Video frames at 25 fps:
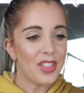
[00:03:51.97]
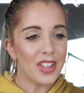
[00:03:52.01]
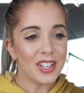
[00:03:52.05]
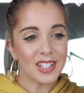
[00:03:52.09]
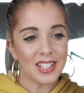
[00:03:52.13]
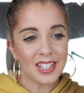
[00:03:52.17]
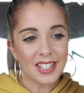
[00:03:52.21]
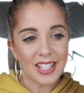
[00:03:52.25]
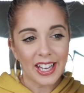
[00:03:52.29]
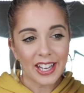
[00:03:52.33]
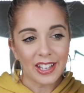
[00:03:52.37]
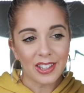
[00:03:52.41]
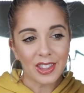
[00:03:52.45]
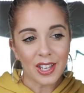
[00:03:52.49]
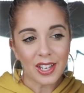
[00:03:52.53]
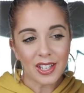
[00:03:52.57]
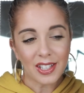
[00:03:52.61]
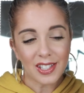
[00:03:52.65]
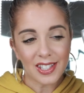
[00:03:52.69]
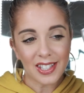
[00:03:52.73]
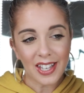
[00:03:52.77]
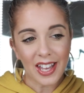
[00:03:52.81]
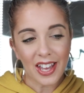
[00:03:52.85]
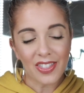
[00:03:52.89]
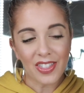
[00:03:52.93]
This is, like they
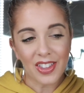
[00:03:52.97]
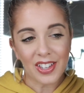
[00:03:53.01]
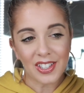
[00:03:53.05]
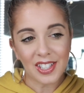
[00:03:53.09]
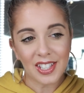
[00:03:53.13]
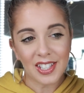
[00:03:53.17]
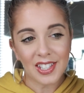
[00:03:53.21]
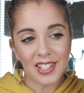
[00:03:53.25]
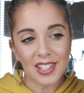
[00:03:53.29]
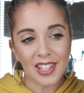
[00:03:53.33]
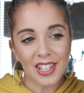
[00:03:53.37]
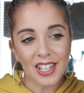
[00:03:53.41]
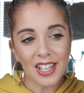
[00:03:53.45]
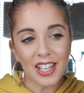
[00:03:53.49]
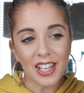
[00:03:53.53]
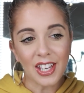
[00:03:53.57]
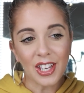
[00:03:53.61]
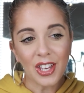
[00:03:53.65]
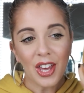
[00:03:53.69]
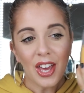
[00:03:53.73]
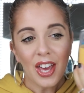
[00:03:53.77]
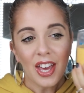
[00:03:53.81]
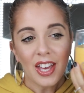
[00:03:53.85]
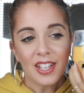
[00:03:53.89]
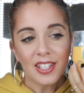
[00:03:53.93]
said, this is
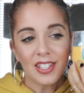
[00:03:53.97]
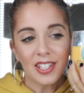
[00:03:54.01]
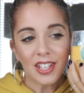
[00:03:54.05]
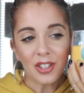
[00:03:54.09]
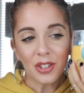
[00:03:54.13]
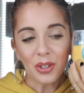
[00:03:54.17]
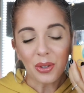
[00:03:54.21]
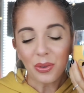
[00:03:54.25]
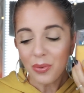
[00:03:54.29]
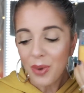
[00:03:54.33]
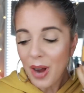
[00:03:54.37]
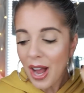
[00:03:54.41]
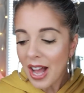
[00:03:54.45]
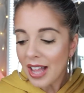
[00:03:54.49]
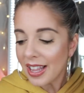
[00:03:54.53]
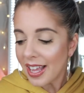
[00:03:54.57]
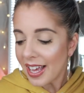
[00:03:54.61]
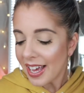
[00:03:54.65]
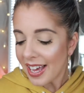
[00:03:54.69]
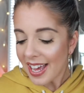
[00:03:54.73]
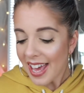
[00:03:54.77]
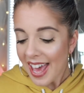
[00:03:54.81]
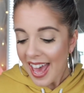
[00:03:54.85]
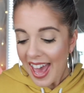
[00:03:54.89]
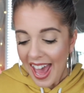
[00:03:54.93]
the
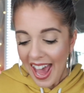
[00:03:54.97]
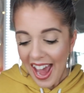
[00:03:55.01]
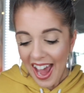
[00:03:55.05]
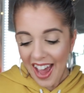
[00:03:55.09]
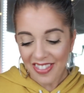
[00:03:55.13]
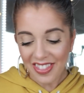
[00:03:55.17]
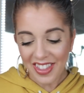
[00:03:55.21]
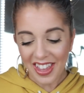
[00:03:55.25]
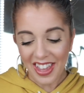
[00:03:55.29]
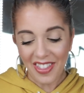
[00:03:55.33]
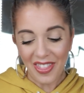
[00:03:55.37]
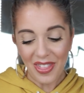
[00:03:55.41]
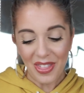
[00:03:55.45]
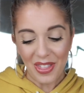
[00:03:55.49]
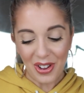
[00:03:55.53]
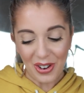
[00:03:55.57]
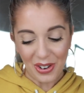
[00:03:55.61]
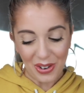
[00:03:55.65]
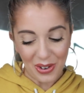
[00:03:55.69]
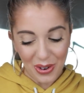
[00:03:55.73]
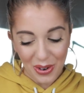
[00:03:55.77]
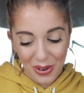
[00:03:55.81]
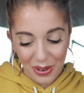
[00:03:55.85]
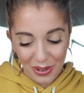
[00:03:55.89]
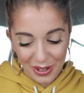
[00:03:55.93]
Cinderella. And then the
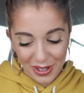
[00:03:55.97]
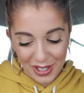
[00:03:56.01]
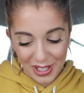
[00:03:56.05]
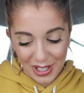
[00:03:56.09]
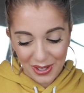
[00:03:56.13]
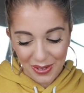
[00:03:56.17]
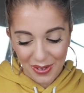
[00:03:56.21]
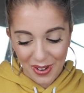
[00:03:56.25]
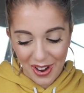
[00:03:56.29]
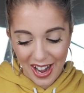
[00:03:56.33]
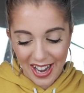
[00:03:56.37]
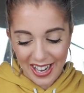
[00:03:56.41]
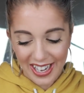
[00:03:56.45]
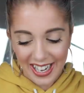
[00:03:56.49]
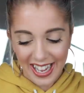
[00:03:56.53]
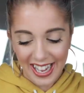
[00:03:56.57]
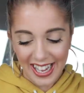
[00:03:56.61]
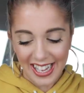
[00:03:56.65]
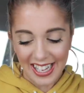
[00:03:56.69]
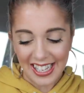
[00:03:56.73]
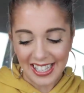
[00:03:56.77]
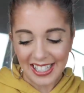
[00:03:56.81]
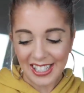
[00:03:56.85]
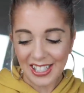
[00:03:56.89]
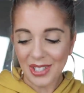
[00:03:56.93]
coolest one
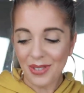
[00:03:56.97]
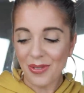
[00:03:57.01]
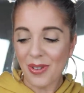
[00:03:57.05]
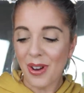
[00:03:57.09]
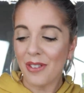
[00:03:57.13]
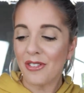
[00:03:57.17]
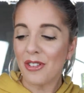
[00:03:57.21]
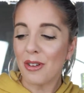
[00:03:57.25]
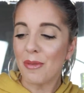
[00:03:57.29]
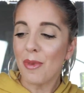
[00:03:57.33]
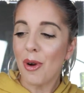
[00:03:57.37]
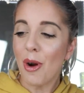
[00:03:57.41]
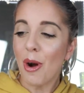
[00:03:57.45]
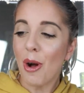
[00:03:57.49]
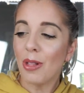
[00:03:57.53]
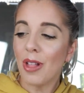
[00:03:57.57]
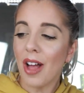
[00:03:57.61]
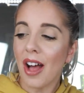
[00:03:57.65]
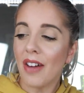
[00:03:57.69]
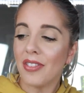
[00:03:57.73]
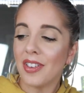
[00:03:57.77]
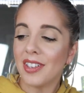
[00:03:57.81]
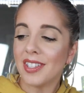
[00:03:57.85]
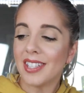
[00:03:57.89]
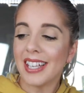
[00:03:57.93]
is the one from
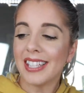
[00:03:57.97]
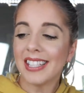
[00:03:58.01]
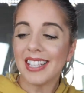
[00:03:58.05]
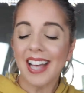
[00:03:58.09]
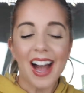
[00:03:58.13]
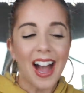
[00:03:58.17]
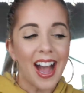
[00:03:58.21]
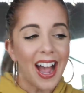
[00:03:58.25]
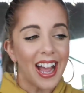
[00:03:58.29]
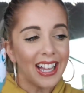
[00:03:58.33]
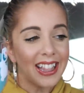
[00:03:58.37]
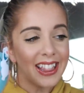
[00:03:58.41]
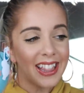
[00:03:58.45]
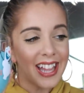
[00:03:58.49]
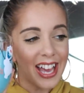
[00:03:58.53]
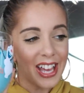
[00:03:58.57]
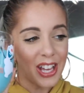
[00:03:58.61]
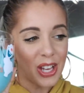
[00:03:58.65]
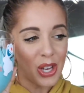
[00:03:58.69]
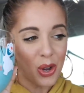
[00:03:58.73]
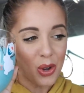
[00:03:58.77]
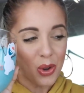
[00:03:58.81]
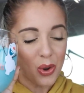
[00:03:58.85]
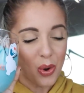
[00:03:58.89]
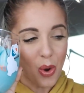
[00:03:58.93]
Olaf that says, I
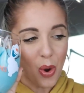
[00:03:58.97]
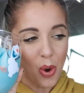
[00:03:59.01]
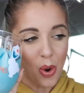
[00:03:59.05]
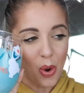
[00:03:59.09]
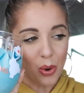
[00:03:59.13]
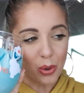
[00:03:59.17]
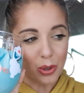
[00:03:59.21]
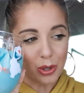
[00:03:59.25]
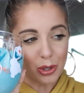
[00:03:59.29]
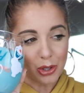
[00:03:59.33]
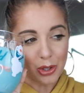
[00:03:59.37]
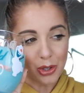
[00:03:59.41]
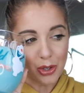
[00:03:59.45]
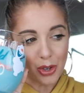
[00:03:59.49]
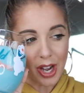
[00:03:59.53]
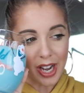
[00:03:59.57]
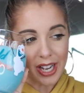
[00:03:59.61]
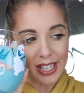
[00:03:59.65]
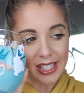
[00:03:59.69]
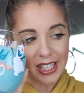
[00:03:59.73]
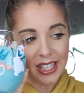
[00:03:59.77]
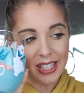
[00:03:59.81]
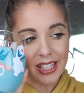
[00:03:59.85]
like cold drinks.